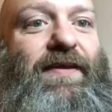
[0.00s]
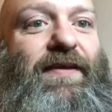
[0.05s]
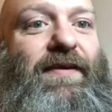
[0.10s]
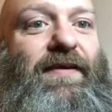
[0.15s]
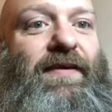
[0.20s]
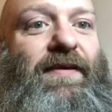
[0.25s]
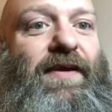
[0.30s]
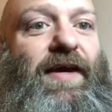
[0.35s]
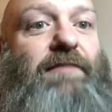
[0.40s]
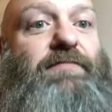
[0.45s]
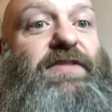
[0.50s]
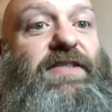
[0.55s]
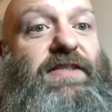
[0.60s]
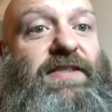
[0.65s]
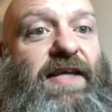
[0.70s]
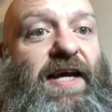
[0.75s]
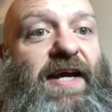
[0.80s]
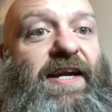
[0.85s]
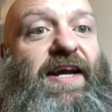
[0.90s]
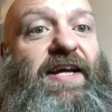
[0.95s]

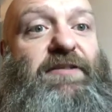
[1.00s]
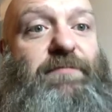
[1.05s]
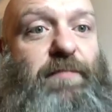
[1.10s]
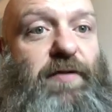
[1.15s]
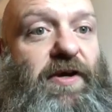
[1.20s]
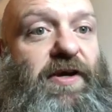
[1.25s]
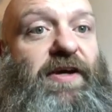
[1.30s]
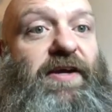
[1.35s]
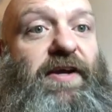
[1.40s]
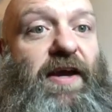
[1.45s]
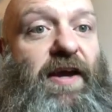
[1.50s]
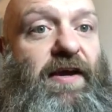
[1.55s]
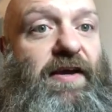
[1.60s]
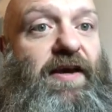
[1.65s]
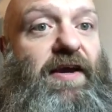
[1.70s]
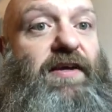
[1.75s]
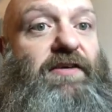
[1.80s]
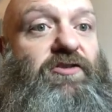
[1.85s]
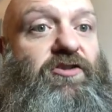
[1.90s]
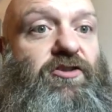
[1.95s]
MT10 SP, yeah,
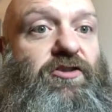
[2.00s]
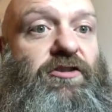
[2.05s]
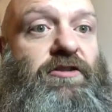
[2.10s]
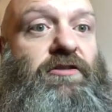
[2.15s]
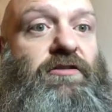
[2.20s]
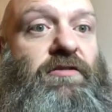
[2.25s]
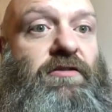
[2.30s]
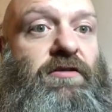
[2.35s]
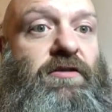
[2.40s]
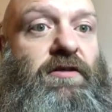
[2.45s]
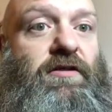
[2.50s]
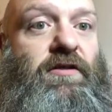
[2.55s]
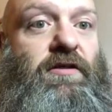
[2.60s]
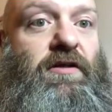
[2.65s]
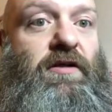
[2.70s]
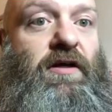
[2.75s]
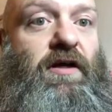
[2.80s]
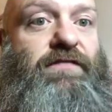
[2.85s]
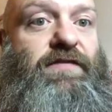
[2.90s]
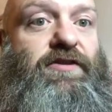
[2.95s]
it's a good one.
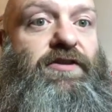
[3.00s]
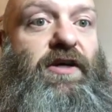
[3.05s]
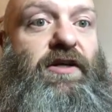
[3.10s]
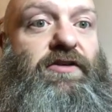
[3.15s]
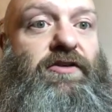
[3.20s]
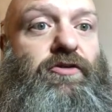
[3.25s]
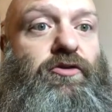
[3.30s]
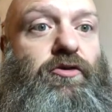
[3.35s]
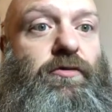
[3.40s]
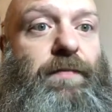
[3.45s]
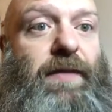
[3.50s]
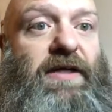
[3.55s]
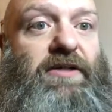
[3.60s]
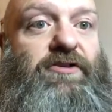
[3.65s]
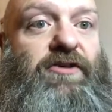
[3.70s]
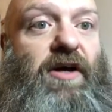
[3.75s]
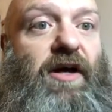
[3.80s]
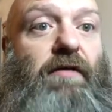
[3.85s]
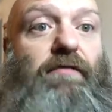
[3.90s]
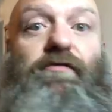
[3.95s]
Have I tried the new Big
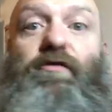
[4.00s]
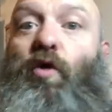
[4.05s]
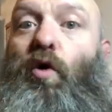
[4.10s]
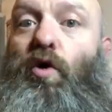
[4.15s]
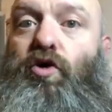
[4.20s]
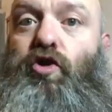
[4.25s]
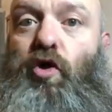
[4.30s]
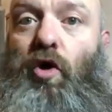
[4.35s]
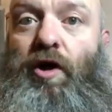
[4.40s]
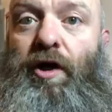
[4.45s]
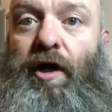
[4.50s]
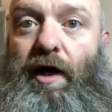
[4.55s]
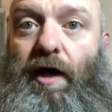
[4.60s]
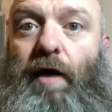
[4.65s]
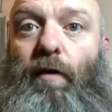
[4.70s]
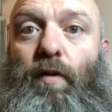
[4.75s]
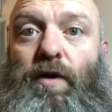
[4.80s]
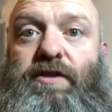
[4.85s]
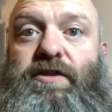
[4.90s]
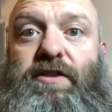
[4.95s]
Triumph? No, John. I
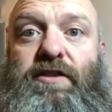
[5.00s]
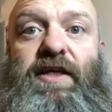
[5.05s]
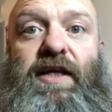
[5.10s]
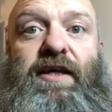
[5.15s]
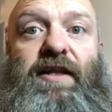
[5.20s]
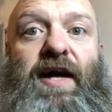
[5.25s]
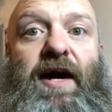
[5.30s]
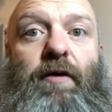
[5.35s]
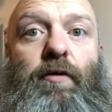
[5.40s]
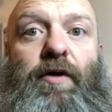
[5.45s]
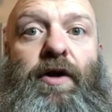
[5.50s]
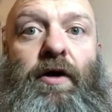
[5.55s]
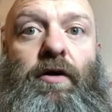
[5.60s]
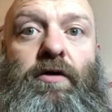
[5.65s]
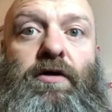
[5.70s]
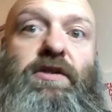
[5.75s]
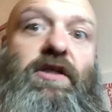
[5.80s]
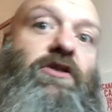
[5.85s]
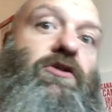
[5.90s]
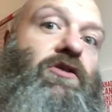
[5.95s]
want to take that one out
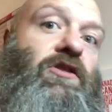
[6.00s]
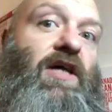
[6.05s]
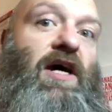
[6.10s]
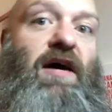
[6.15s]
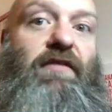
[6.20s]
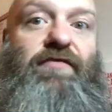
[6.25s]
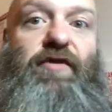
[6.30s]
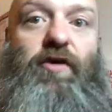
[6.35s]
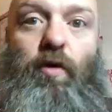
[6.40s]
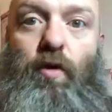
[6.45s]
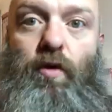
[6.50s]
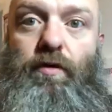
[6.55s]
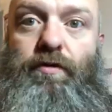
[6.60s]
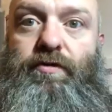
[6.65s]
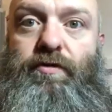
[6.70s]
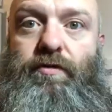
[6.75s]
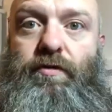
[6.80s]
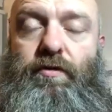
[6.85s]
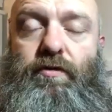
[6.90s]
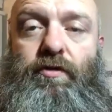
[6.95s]
because I used to have the
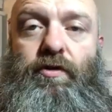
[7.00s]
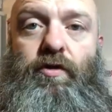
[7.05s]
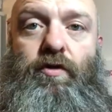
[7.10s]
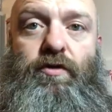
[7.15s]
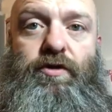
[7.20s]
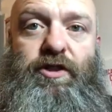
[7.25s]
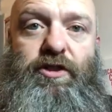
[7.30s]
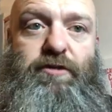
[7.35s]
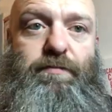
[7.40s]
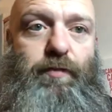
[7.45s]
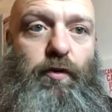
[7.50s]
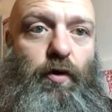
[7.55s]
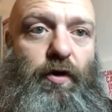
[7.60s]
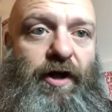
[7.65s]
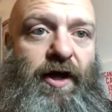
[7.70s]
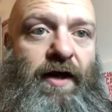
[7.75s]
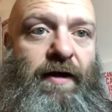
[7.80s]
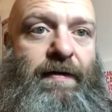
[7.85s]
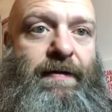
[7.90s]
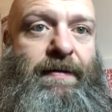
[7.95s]
old
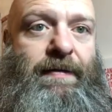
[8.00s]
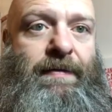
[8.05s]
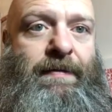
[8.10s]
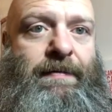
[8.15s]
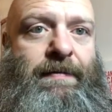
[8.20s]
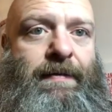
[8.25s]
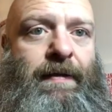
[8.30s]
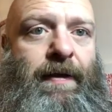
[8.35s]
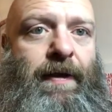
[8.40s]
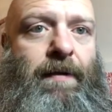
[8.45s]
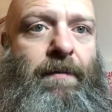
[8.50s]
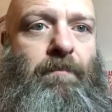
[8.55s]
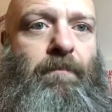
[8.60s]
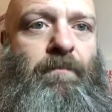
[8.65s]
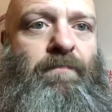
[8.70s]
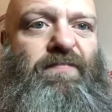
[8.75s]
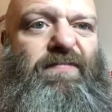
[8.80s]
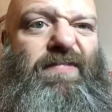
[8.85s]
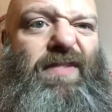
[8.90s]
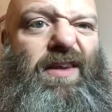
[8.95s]
Explorer.
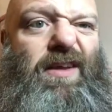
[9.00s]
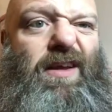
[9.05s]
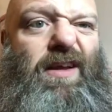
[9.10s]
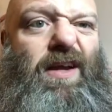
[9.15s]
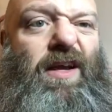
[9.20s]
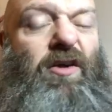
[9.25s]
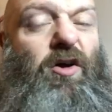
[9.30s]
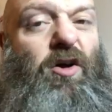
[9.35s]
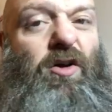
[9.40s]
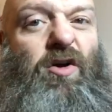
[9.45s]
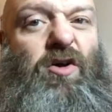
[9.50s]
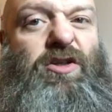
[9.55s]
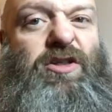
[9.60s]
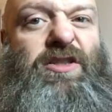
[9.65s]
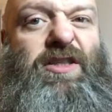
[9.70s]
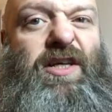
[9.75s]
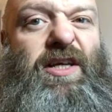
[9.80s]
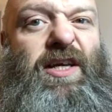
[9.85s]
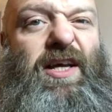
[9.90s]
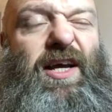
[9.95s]
In all
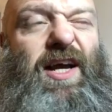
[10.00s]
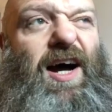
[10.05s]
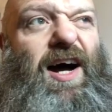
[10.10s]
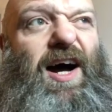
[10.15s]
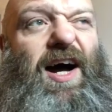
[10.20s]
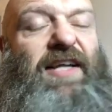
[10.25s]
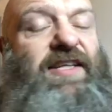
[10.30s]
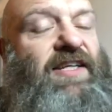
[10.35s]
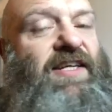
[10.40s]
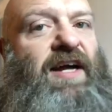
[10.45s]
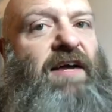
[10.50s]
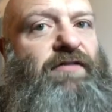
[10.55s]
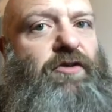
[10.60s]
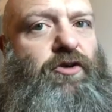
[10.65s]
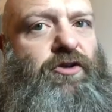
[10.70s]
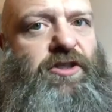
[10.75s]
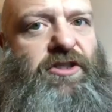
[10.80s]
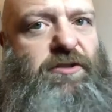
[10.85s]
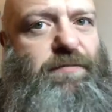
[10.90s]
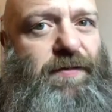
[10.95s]
honesty, I didn't have a
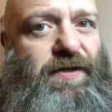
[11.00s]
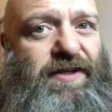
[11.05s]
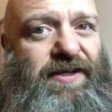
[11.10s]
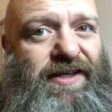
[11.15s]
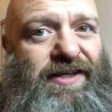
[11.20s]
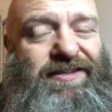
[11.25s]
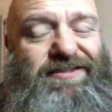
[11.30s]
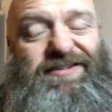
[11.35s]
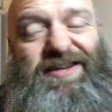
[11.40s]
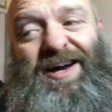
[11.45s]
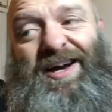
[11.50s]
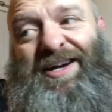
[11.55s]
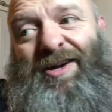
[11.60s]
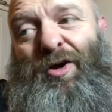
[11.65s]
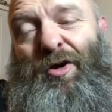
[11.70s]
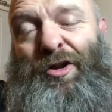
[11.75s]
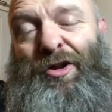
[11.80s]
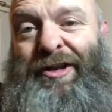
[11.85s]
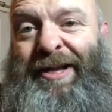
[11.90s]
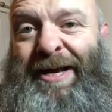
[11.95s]
good experience. I
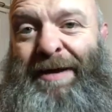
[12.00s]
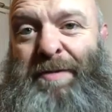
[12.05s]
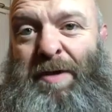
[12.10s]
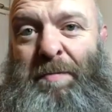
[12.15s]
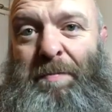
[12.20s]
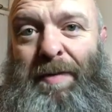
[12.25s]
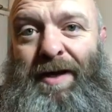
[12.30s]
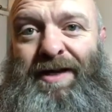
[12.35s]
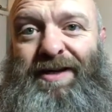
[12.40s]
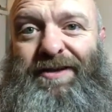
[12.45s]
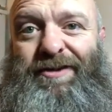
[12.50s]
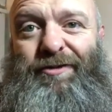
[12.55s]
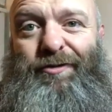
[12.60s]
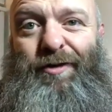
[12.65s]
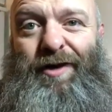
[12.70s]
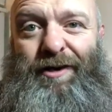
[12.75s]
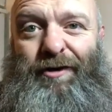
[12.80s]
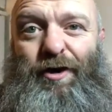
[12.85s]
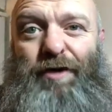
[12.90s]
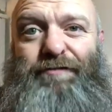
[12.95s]
got the lemon bike, you
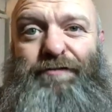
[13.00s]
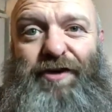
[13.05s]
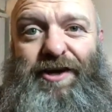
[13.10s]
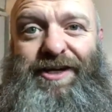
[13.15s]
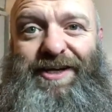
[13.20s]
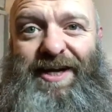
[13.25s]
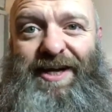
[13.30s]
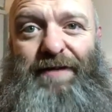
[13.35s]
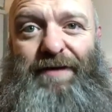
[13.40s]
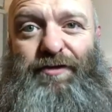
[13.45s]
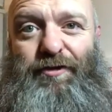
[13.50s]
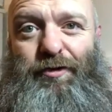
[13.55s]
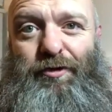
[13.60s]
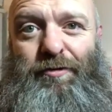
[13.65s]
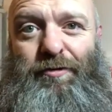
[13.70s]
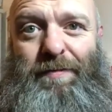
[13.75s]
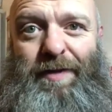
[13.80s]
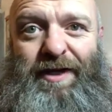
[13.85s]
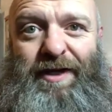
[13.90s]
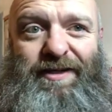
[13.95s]
know, I got a Friday
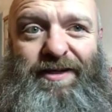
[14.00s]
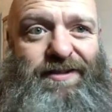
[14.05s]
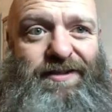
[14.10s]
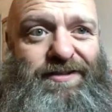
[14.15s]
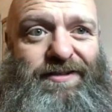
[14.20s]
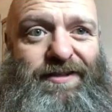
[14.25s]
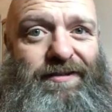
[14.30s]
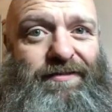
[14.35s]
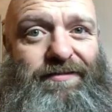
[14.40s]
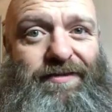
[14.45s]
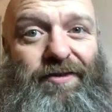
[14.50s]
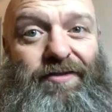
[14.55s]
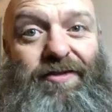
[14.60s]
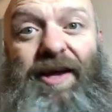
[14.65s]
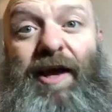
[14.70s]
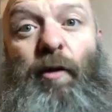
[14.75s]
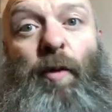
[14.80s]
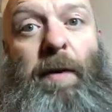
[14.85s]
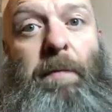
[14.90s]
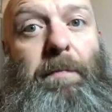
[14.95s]
afternoon bike because the
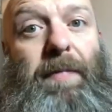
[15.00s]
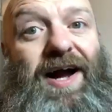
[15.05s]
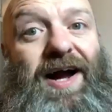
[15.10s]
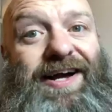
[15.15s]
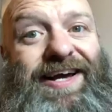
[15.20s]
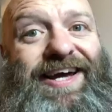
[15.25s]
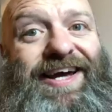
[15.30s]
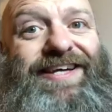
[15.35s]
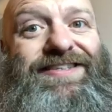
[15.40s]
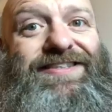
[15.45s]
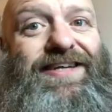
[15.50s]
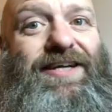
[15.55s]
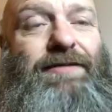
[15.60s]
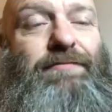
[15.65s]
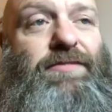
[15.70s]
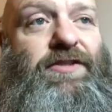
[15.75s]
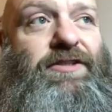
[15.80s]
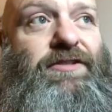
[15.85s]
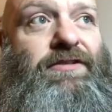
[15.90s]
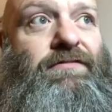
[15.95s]
thing went back 6
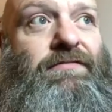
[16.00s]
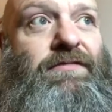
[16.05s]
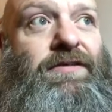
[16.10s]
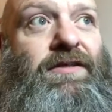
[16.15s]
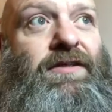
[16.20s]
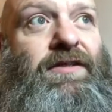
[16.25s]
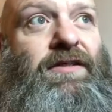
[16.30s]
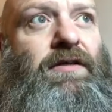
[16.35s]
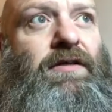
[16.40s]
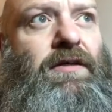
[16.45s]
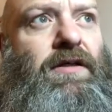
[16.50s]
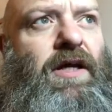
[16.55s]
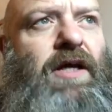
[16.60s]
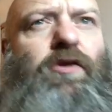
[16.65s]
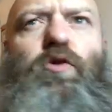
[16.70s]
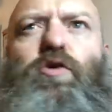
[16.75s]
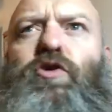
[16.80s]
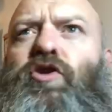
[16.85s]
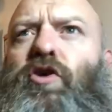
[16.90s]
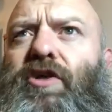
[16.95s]
times
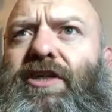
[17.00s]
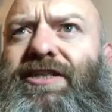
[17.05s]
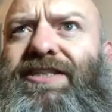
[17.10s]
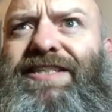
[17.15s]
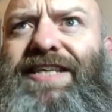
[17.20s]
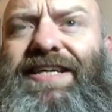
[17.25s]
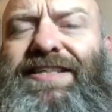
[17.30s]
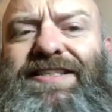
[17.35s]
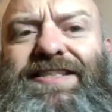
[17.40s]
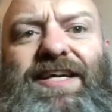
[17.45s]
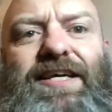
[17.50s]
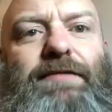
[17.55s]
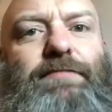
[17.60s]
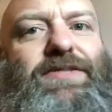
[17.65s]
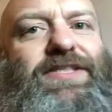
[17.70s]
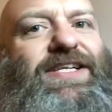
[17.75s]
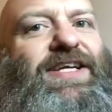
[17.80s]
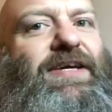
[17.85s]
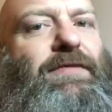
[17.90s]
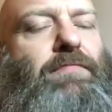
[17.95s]

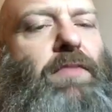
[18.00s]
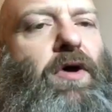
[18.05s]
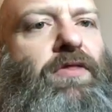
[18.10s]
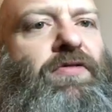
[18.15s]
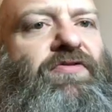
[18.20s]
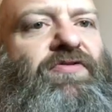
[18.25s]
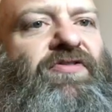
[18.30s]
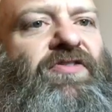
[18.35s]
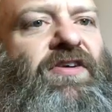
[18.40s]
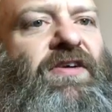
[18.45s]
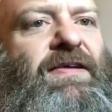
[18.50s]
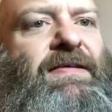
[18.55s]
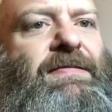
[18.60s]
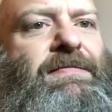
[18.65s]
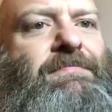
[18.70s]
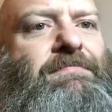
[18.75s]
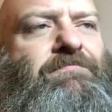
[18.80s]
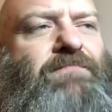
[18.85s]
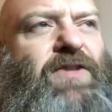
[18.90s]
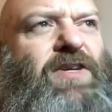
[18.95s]
in 8 months.
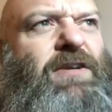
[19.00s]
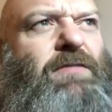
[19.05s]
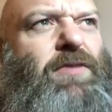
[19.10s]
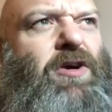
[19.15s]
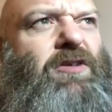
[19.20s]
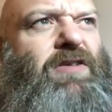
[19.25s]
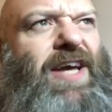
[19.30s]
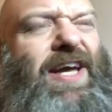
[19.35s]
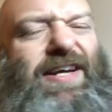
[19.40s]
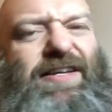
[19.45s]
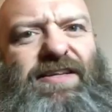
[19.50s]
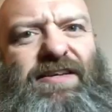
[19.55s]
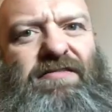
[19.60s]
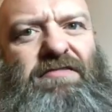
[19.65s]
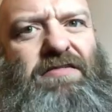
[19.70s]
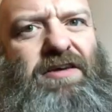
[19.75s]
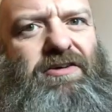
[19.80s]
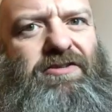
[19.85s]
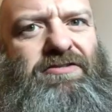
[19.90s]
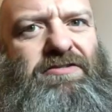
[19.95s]
Did about
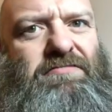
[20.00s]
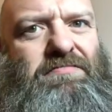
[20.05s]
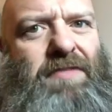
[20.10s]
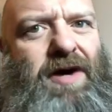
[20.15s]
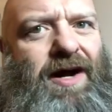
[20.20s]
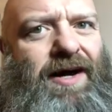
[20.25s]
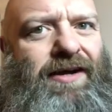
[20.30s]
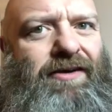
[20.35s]
18,000 mile,